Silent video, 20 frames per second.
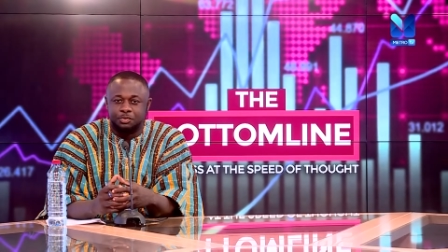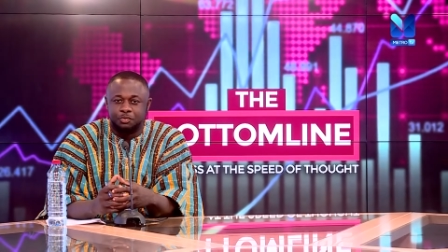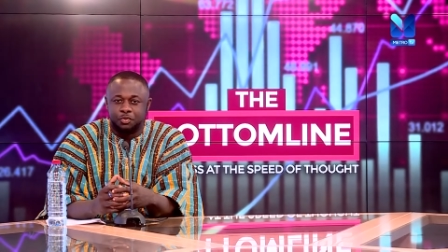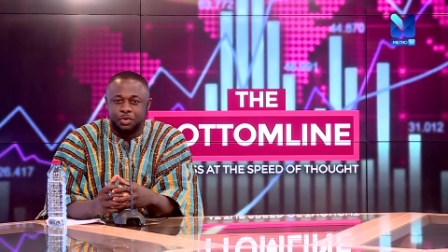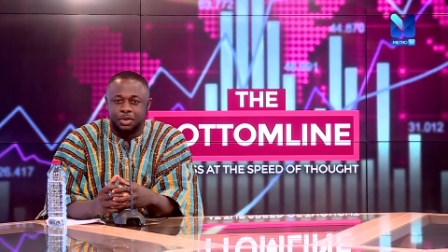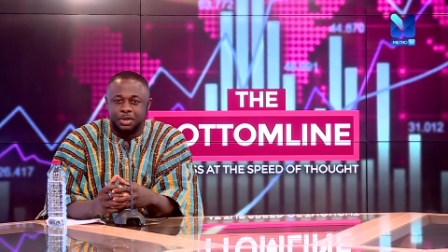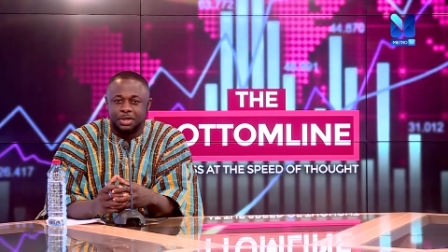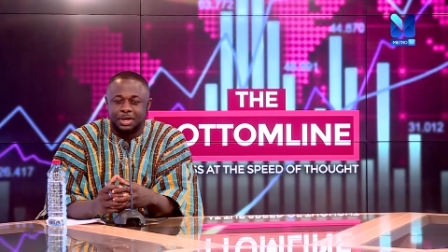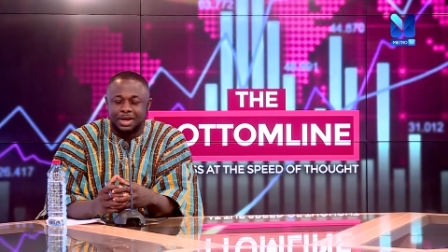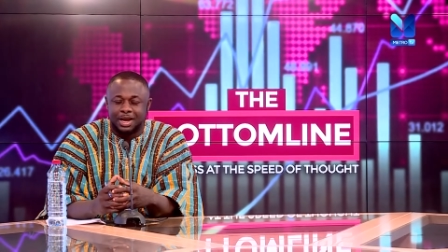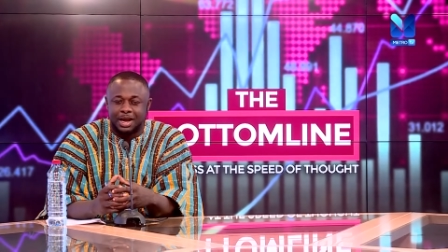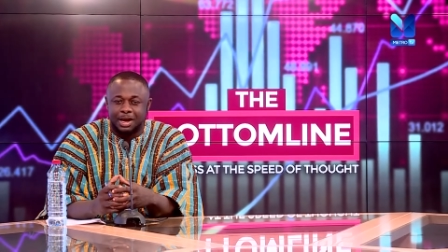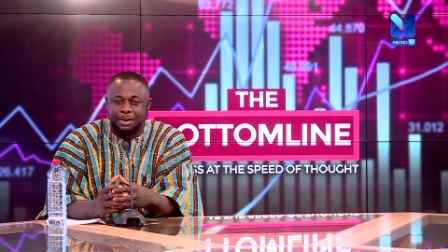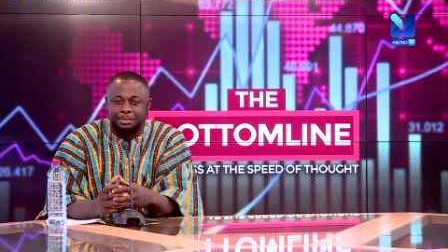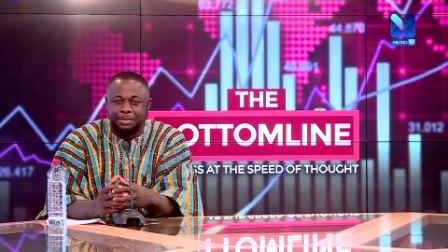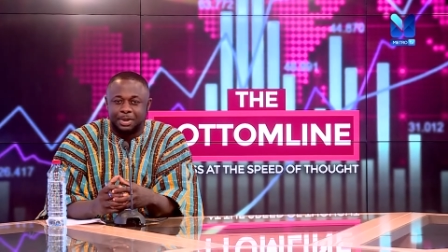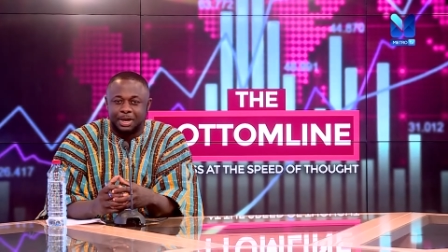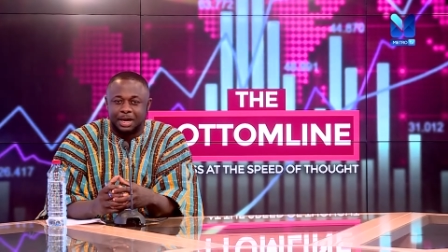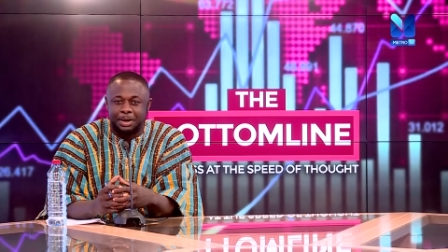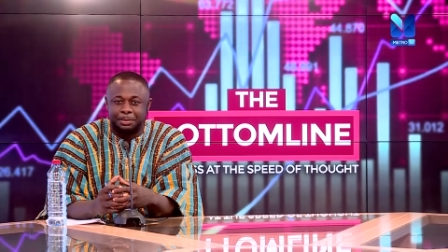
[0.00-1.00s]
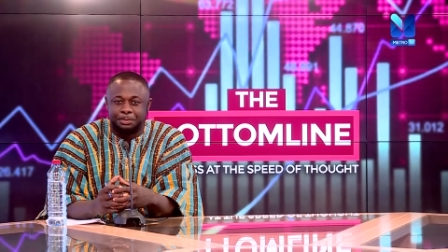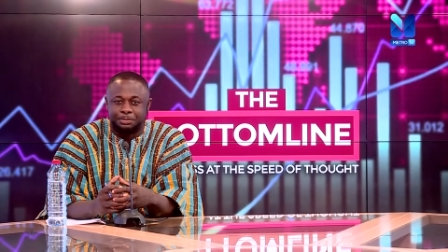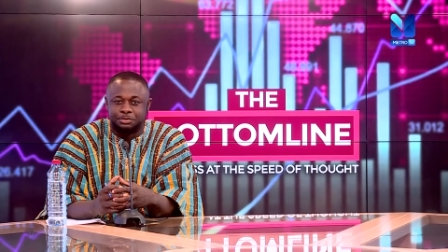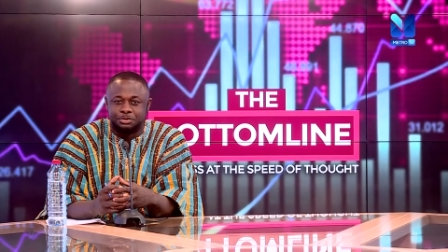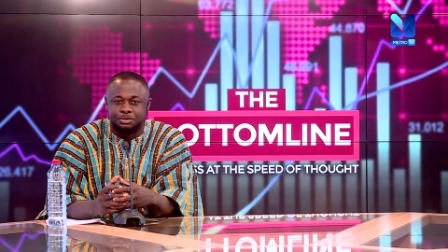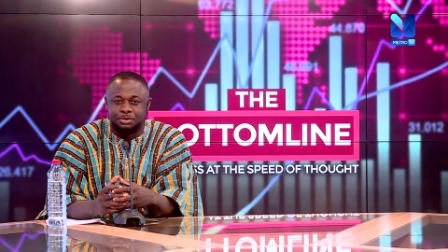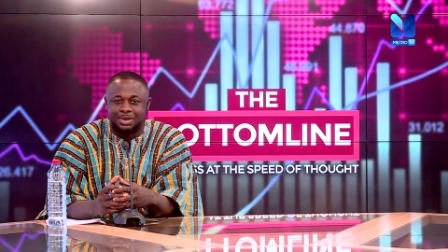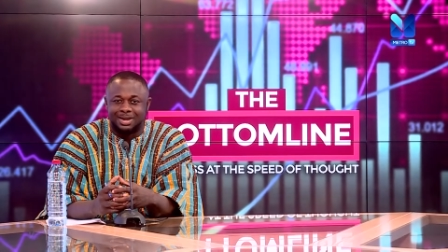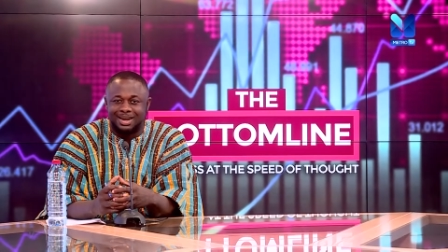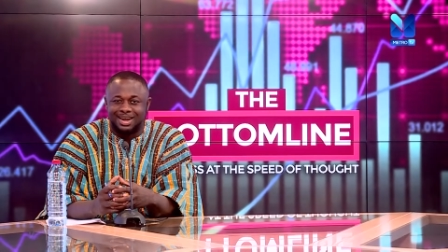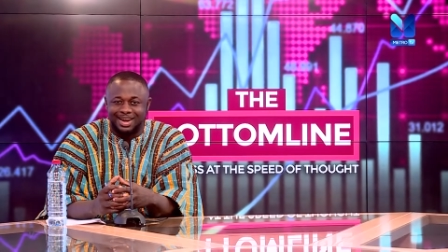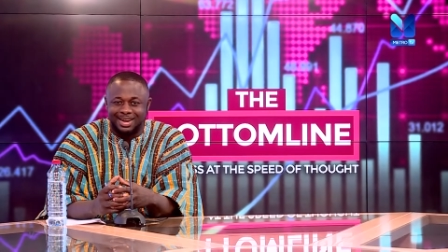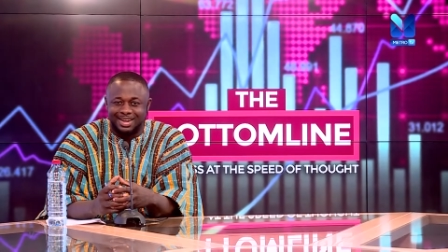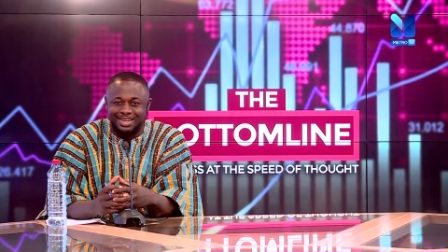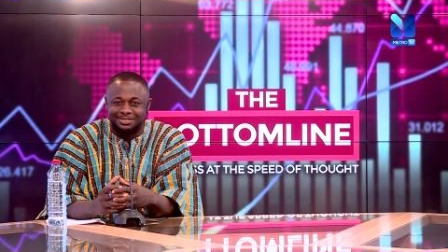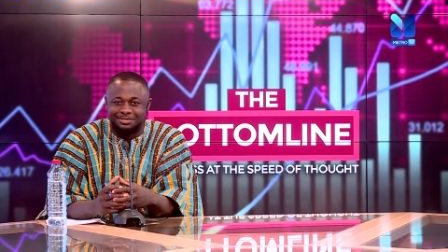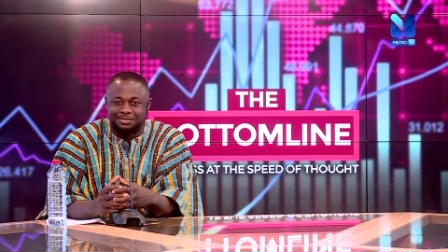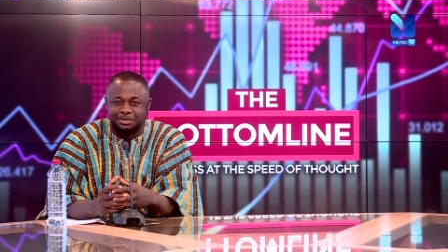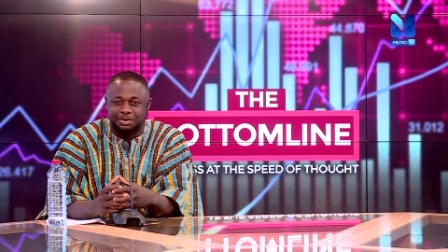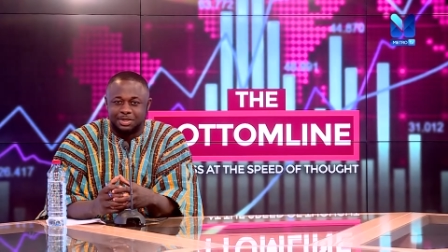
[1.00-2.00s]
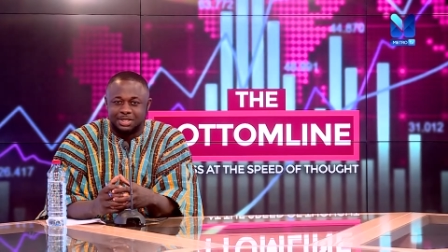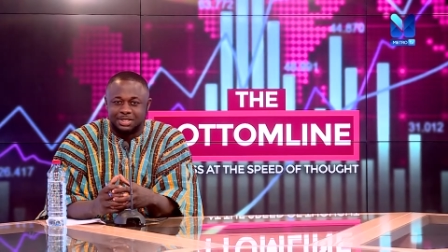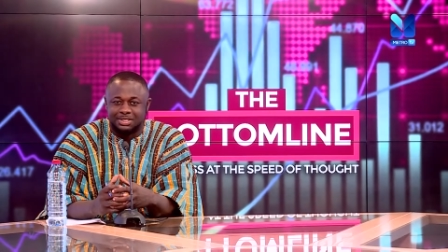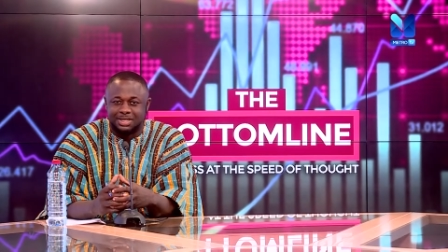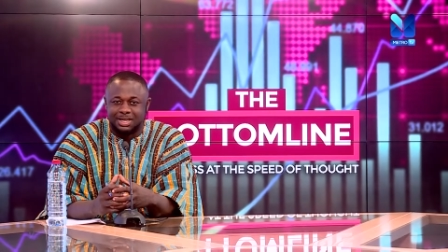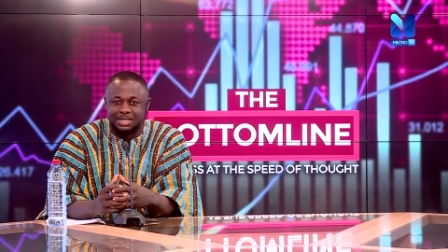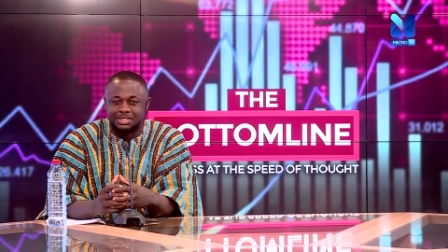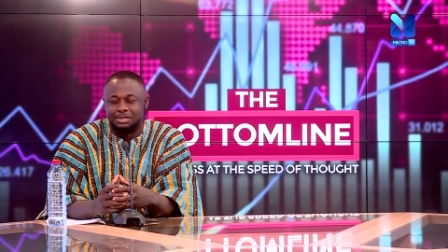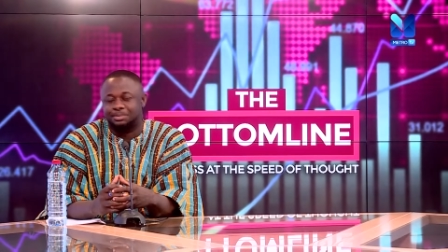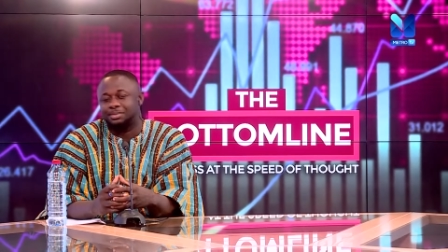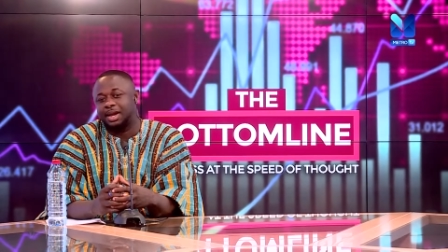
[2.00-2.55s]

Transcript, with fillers: will come up tonight for discussion.